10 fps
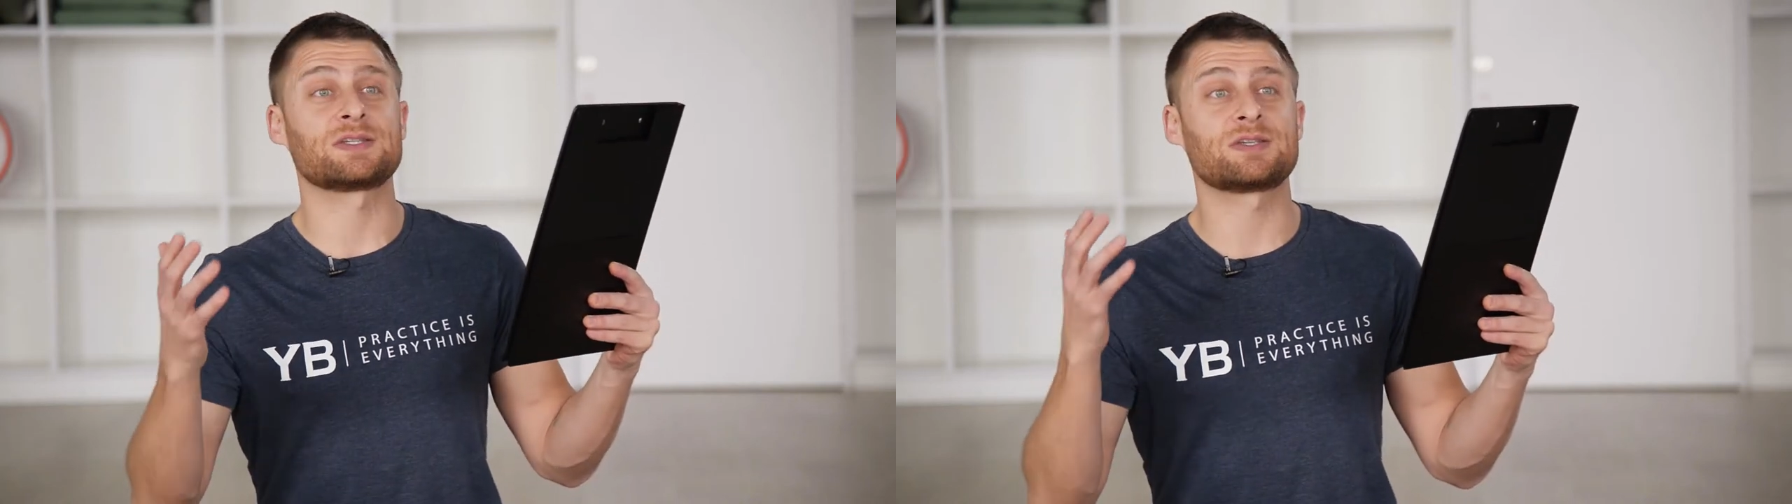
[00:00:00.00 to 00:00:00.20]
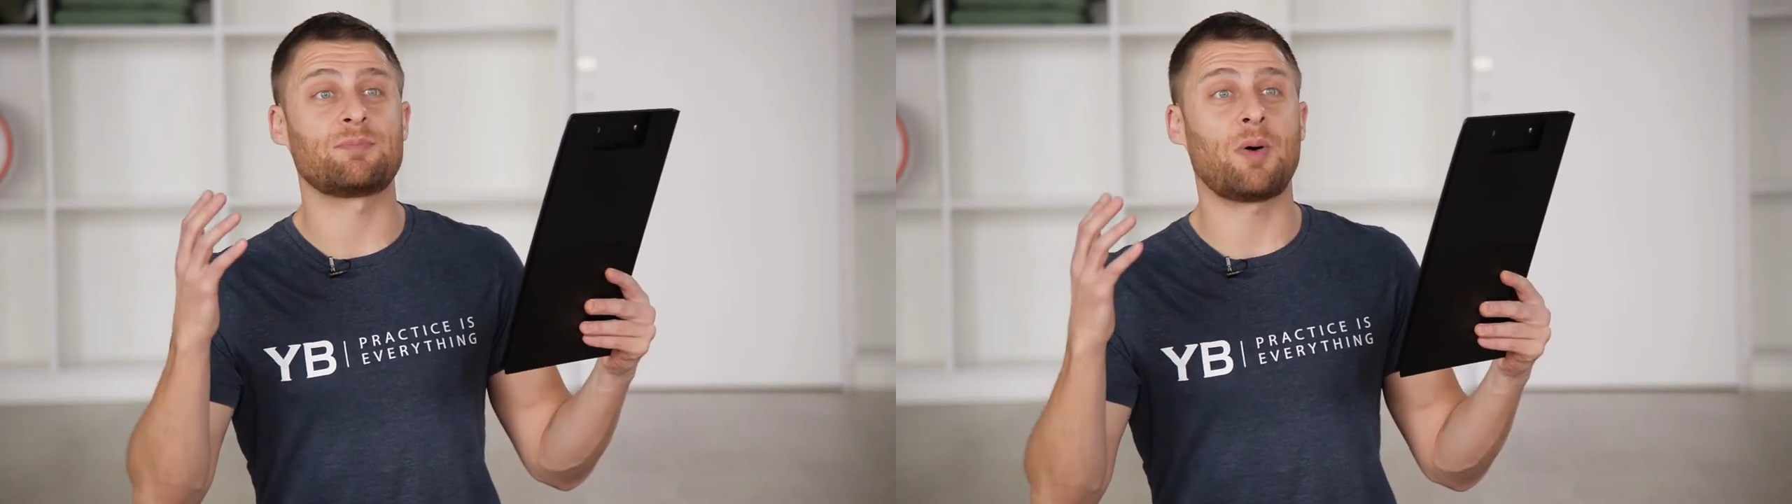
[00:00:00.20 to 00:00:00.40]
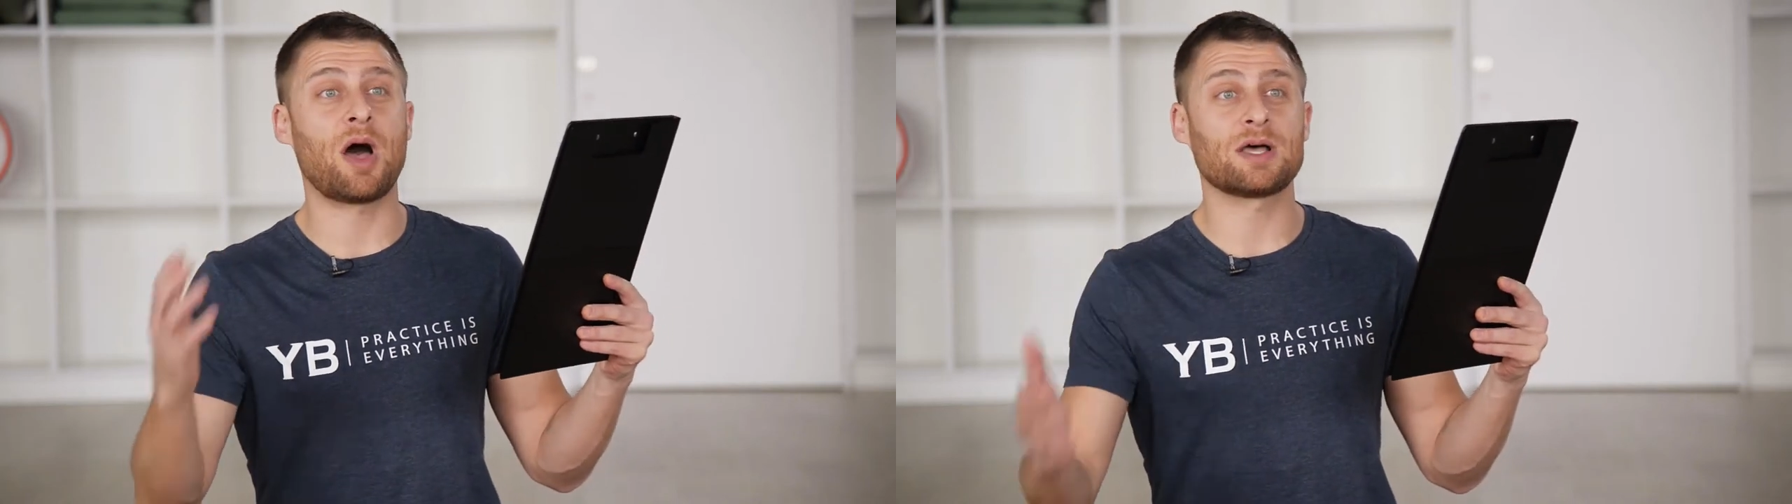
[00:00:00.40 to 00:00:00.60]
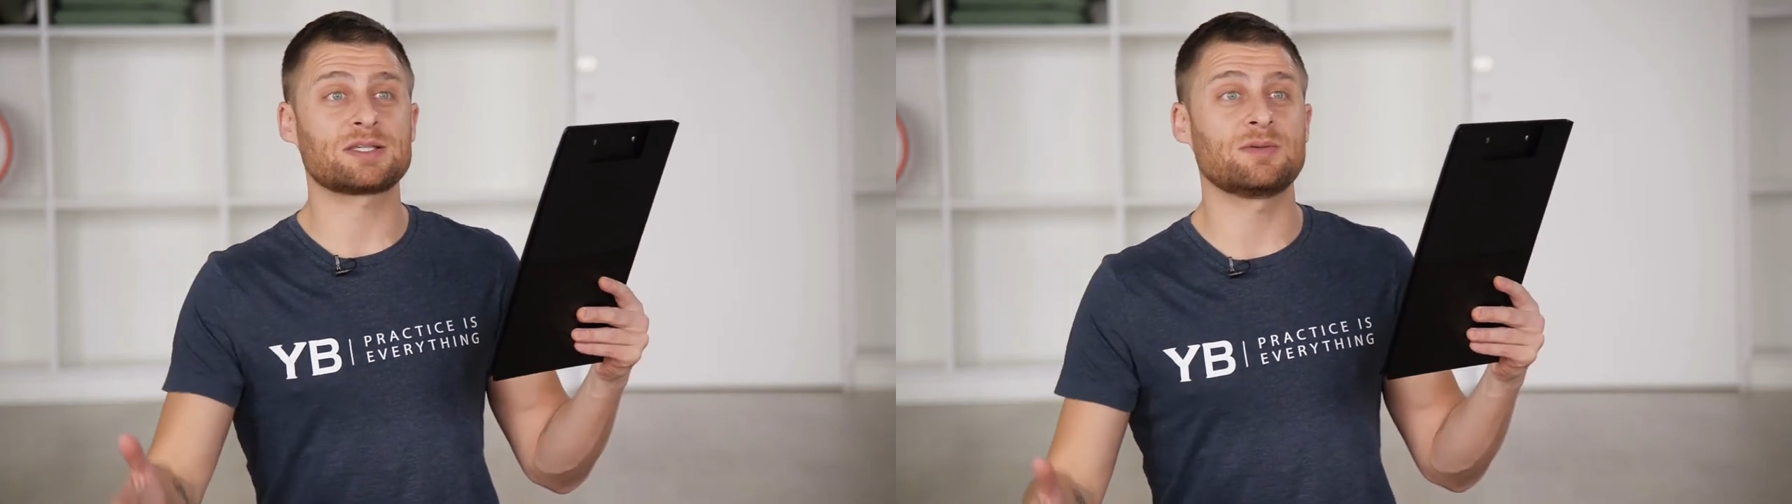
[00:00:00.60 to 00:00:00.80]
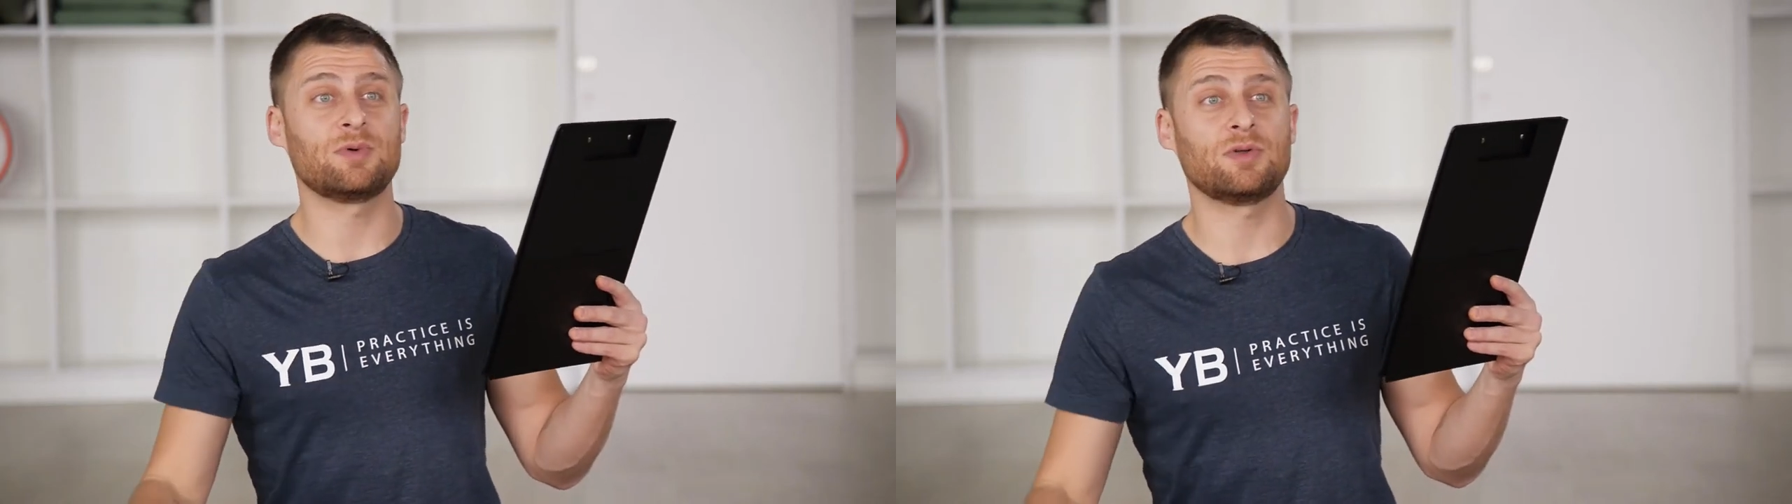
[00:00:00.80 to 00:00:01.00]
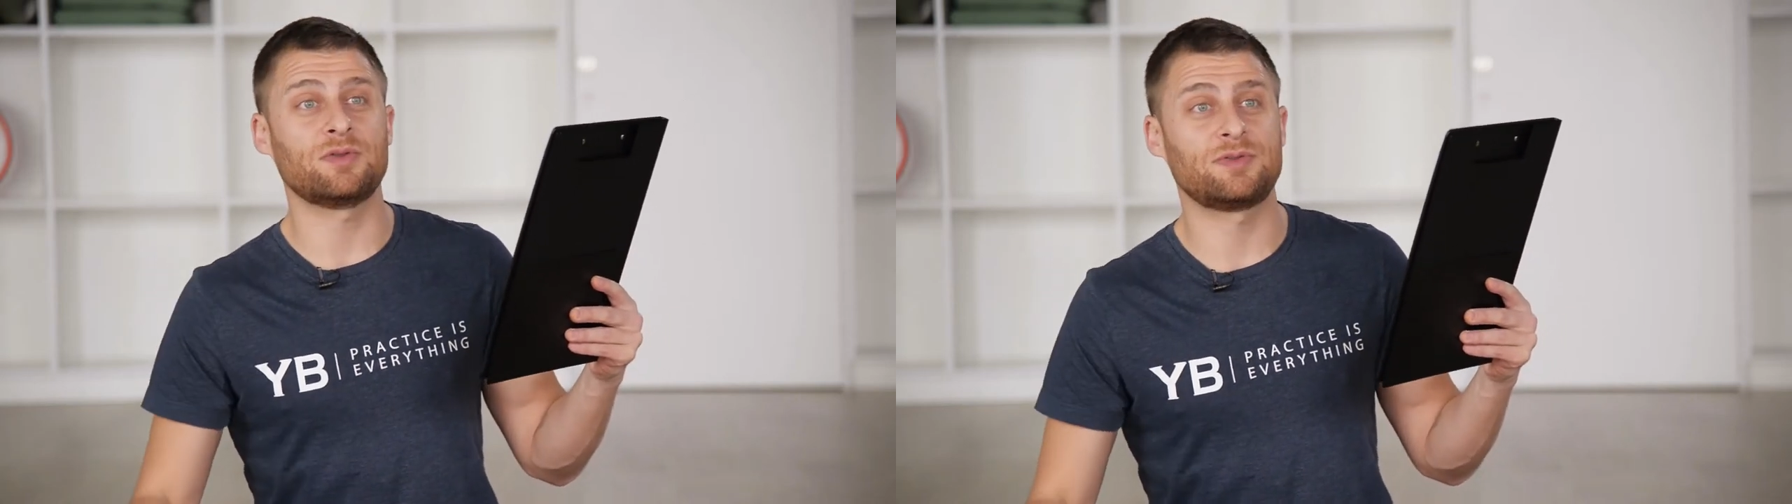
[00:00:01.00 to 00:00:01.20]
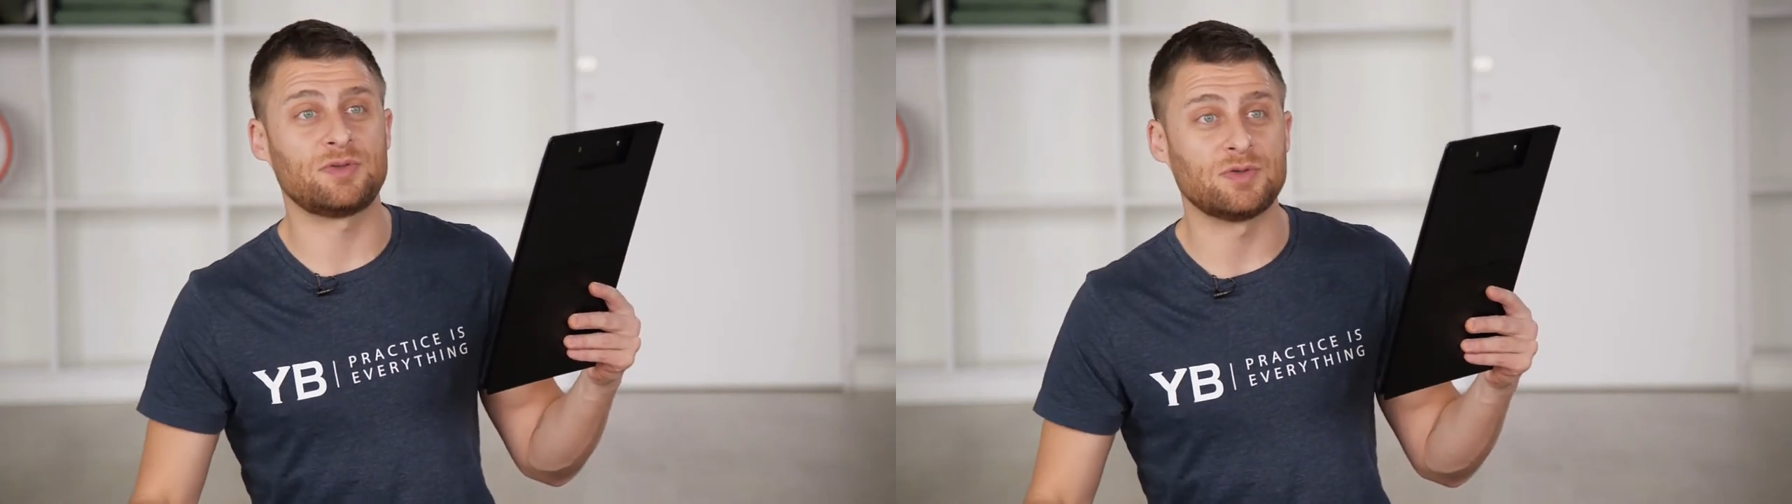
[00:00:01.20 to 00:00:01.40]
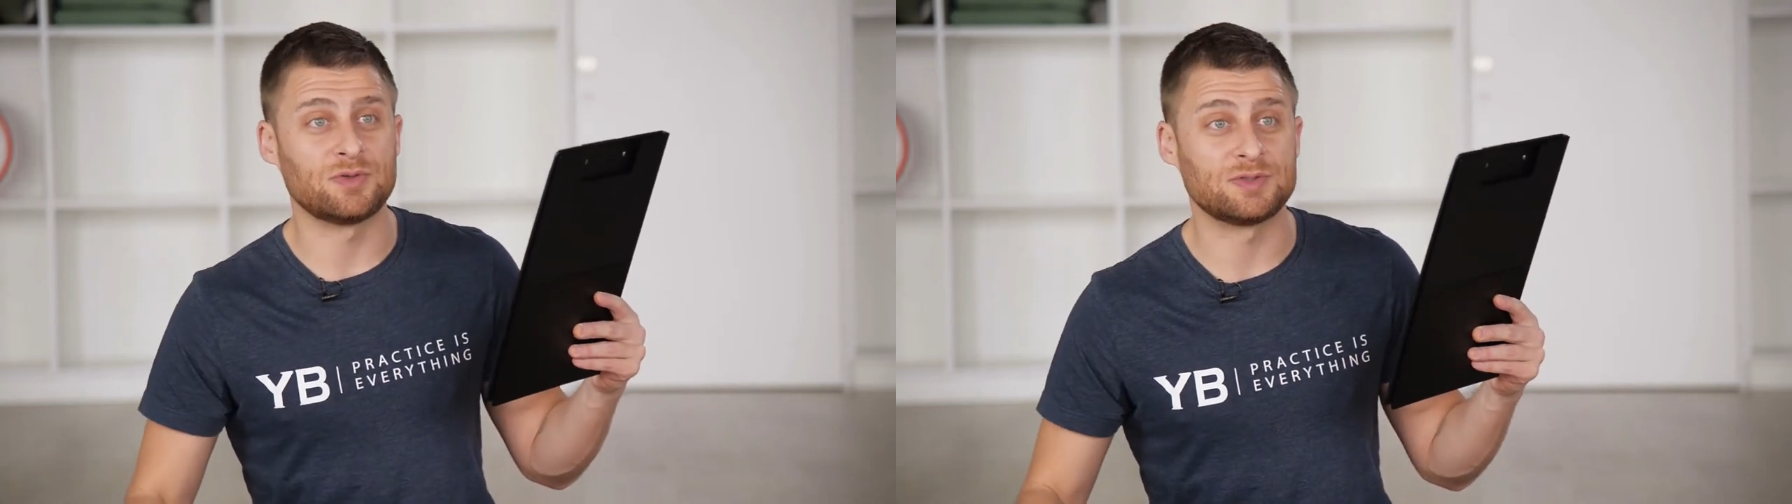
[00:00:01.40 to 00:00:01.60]
is it possible
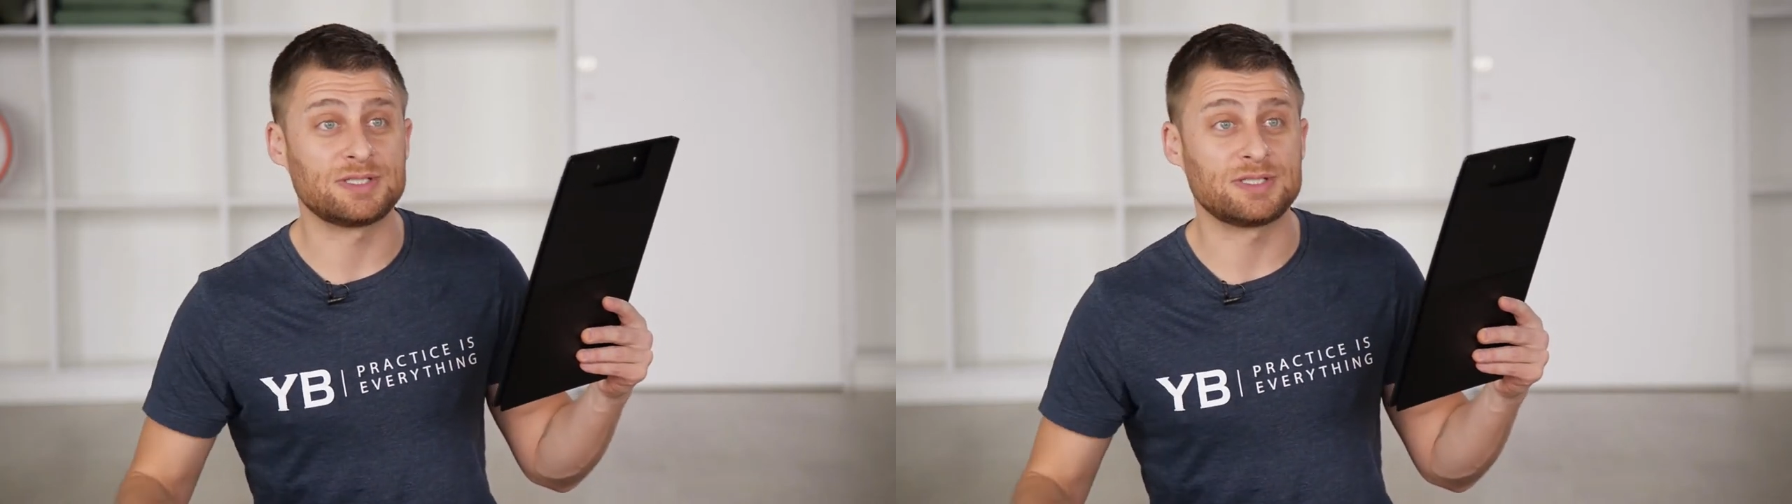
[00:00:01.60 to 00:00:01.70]
to